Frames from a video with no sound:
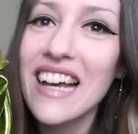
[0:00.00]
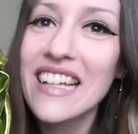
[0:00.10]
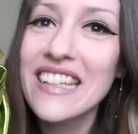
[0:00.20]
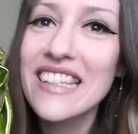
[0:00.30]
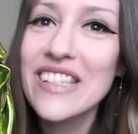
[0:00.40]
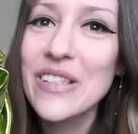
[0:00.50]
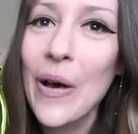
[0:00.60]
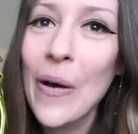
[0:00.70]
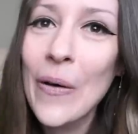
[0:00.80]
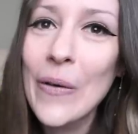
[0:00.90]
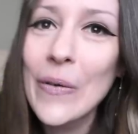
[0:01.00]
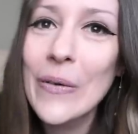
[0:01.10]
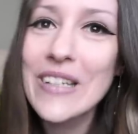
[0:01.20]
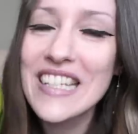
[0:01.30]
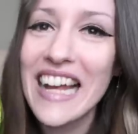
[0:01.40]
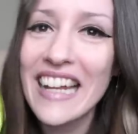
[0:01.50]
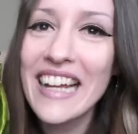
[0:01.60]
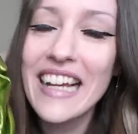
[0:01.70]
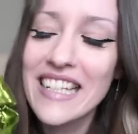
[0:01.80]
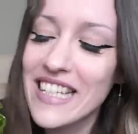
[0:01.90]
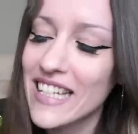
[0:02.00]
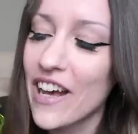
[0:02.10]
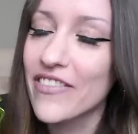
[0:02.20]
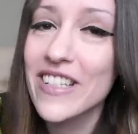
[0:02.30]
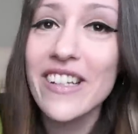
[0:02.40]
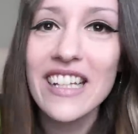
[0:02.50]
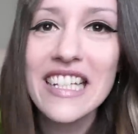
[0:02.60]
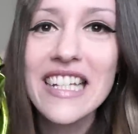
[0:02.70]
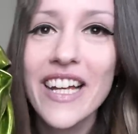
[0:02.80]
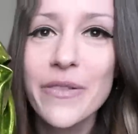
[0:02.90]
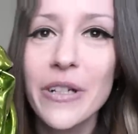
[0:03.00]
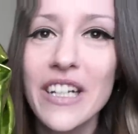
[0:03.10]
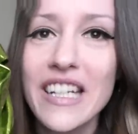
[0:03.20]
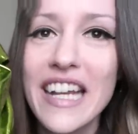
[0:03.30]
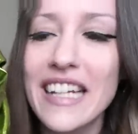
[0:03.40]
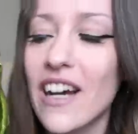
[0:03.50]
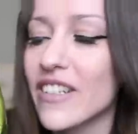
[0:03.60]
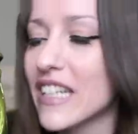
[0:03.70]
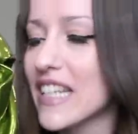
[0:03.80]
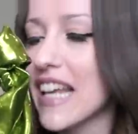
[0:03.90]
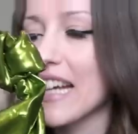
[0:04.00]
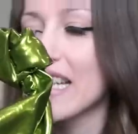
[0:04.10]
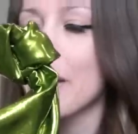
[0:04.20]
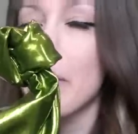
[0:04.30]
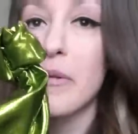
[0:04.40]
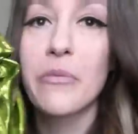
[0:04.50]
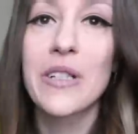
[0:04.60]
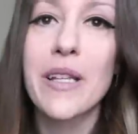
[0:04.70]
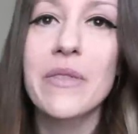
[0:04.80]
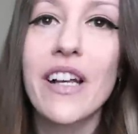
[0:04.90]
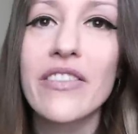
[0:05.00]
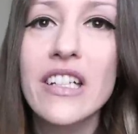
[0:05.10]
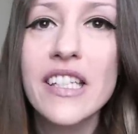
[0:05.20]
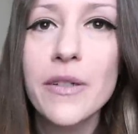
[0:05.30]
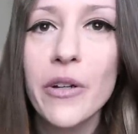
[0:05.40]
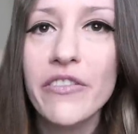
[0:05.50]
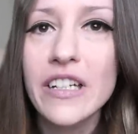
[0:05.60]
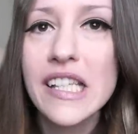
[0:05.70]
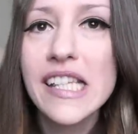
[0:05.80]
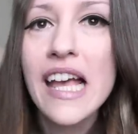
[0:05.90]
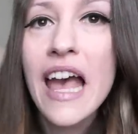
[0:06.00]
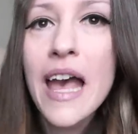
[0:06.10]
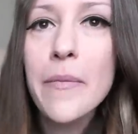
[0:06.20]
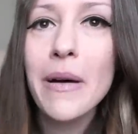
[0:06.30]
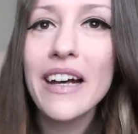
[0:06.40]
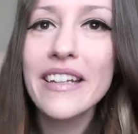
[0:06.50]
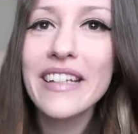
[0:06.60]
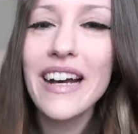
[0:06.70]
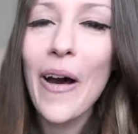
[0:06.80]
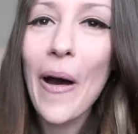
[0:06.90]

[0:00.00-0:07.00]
it's so stunning. It's stuffed, so that's nice. We're gonna take it out in a second and maybe put some stuff in and see what fits. But